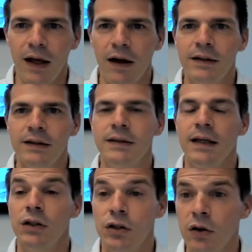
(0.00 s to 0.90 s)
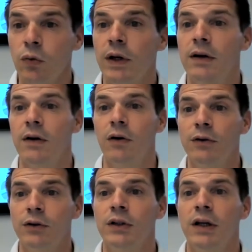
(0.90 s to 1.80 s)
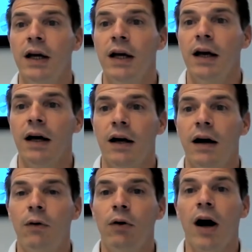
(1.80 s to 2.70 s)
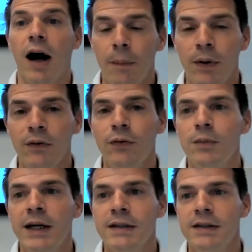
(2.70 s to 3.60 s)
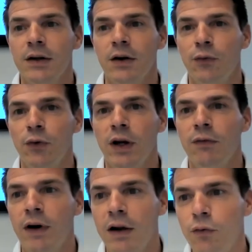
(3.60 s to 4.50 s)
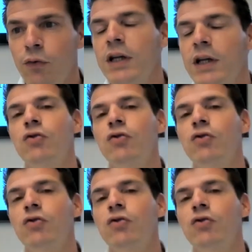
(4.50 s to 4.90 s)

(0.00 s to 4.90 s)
This session will cover our high performance 353